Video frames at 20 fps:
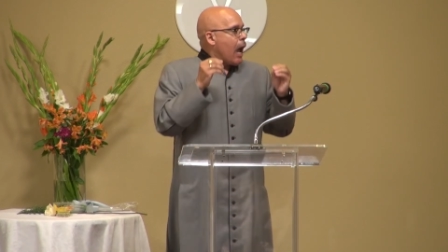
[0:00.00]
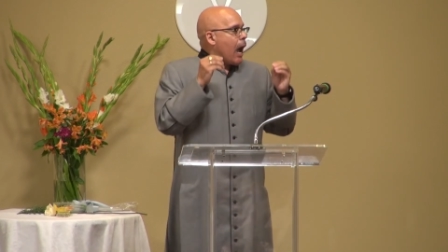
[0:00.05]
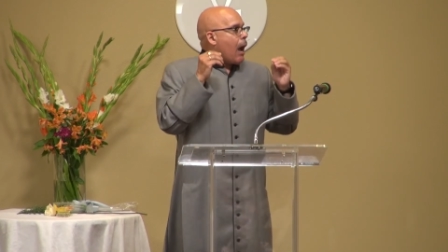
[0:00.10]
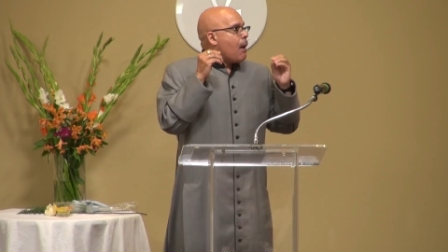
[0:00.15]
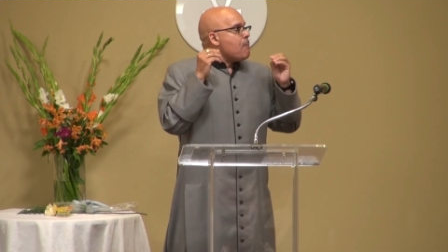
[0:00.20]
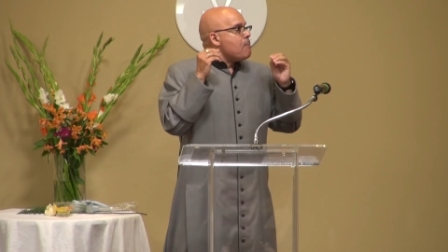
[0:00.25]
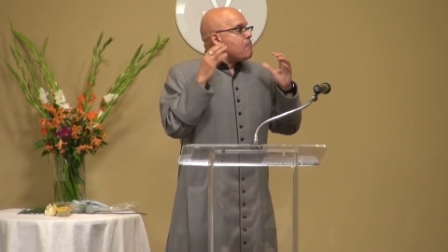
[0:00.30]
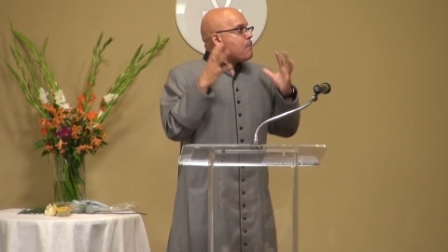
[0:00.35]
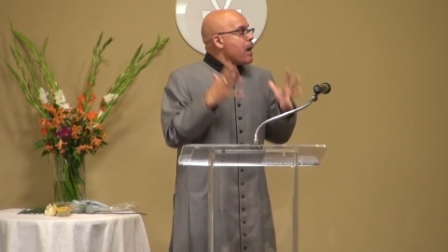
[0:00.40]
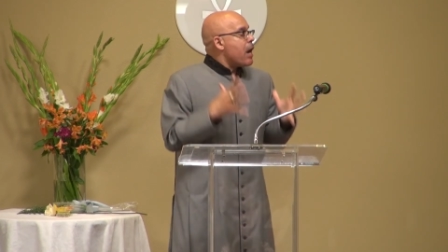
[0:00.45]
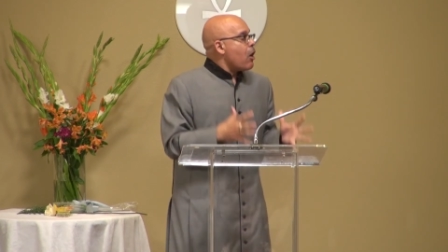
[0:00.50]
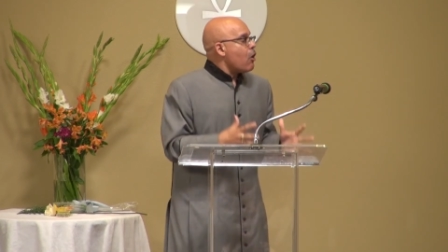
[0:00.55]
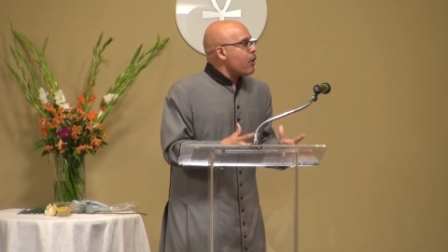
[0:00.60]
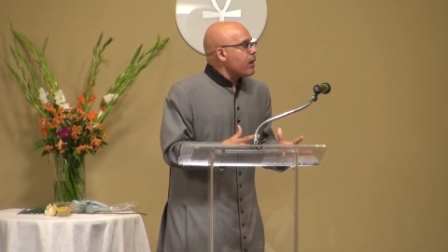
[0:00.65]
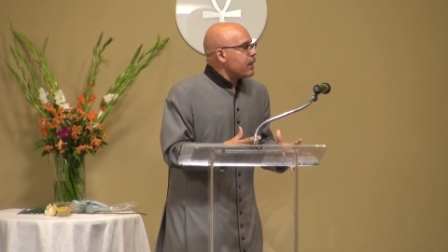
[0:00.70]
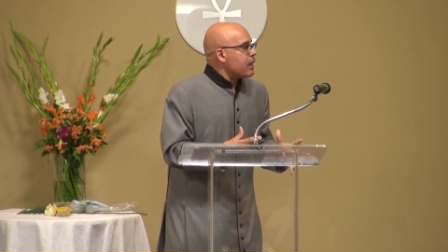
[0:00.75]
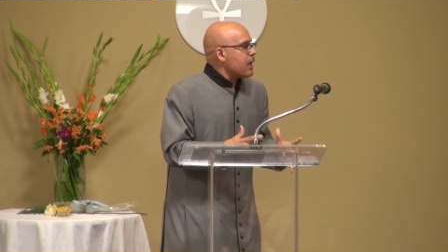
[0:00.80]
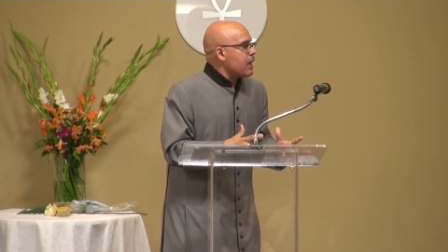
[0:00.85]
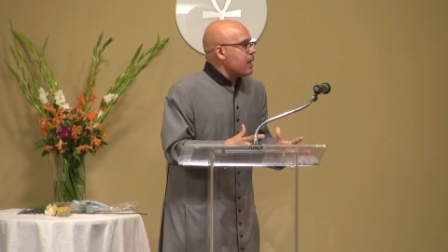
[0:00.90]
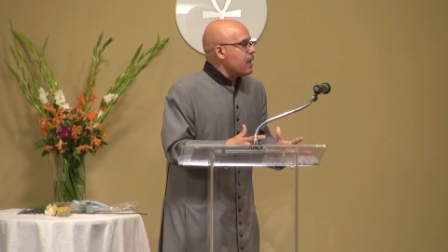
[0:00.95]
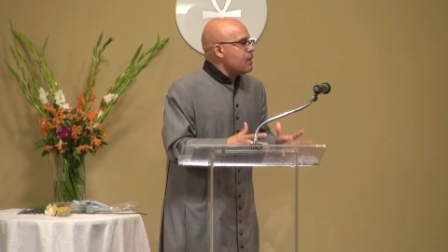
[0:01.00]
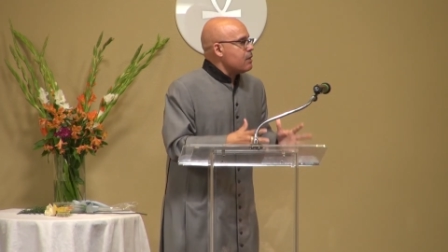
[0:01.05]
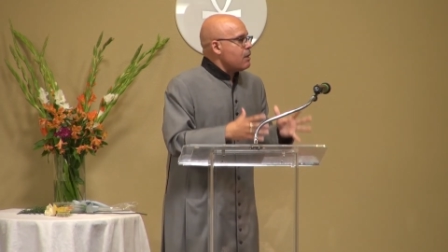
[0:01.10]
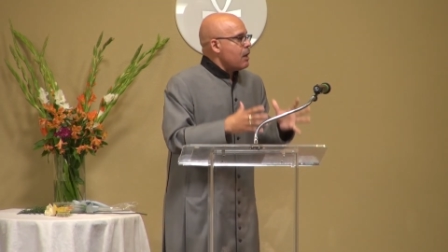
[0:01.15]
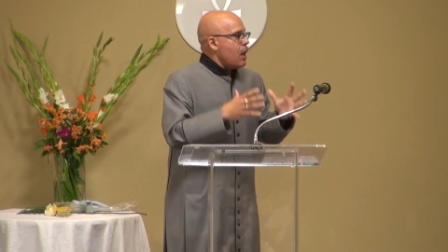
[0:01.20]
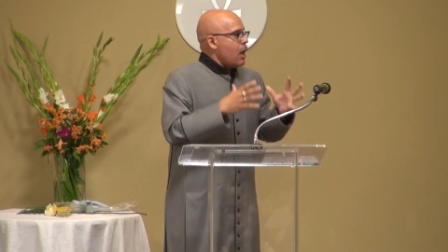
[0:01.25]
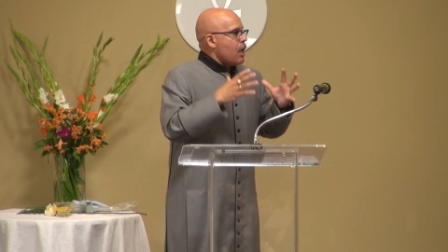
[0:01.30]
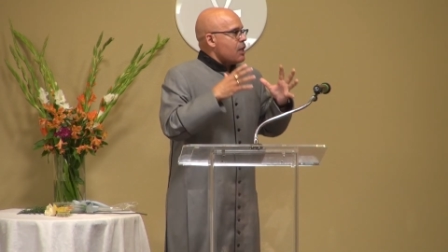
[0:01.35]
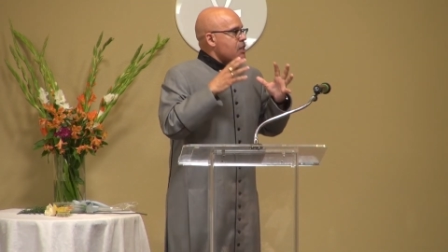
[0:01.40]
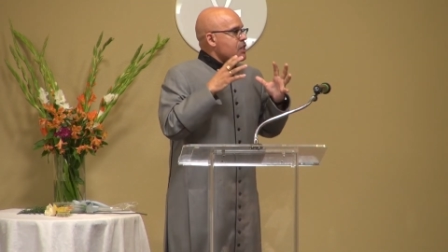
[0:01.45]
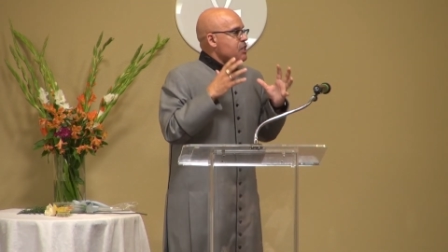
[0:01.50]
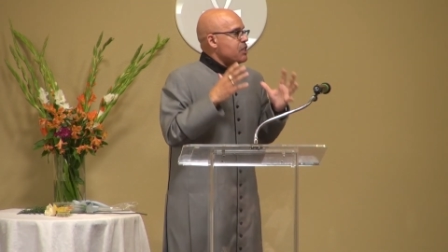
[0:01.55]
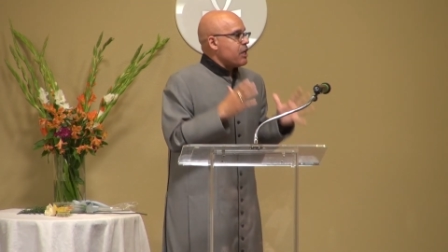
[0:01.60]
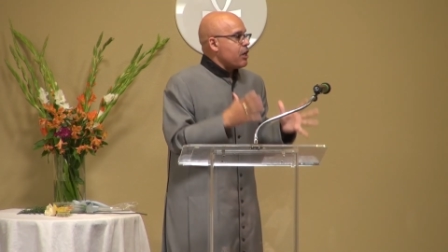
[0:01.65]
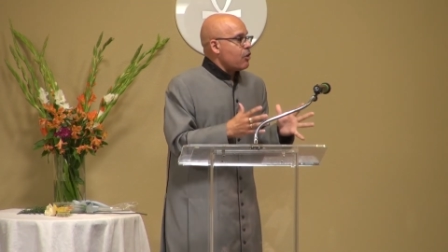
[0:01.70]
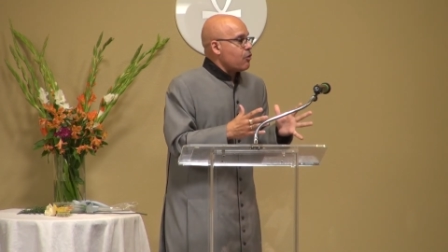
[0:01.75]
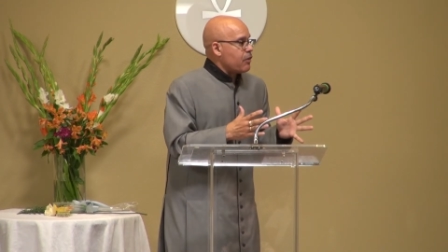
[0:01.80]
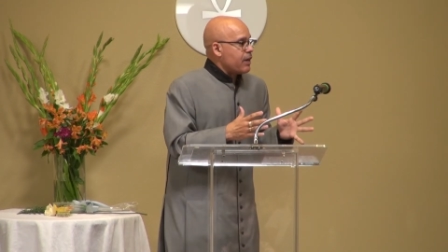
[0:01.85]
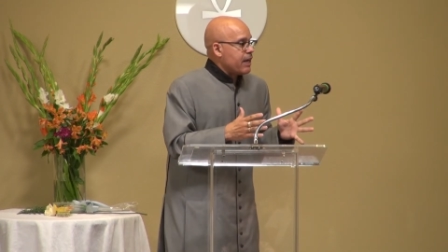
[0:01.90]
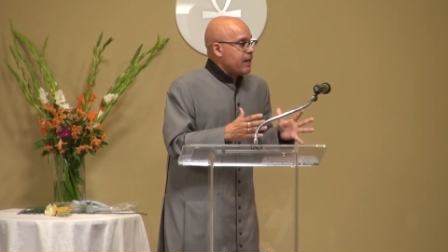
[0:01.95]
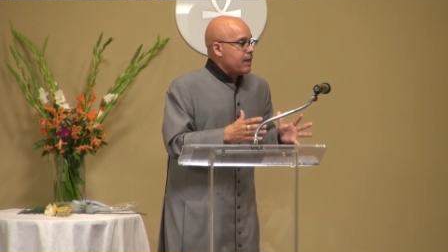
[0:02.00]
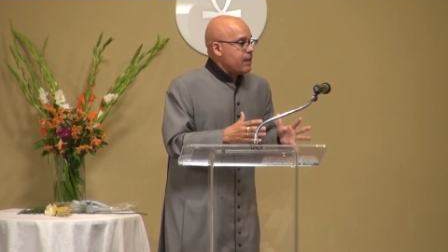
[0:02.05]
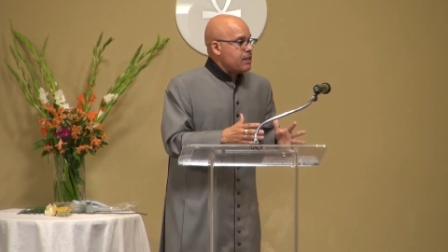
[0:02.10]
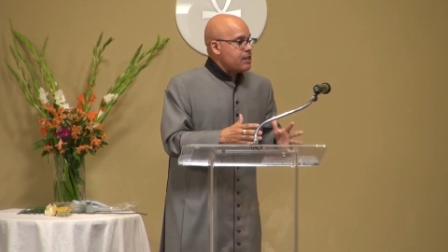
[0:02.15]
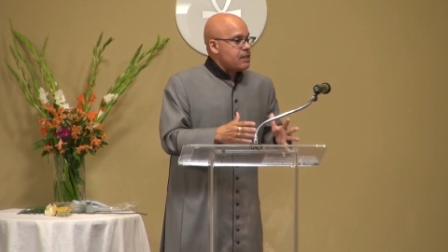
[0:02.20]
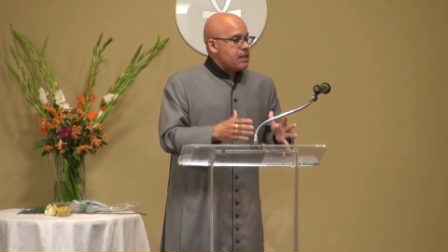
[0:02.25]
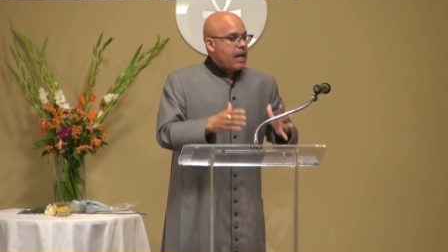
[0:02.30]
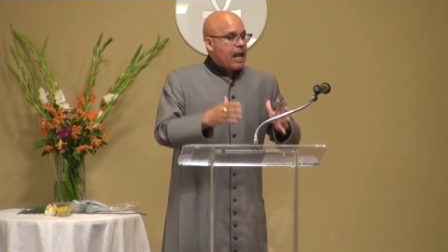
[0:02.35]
American series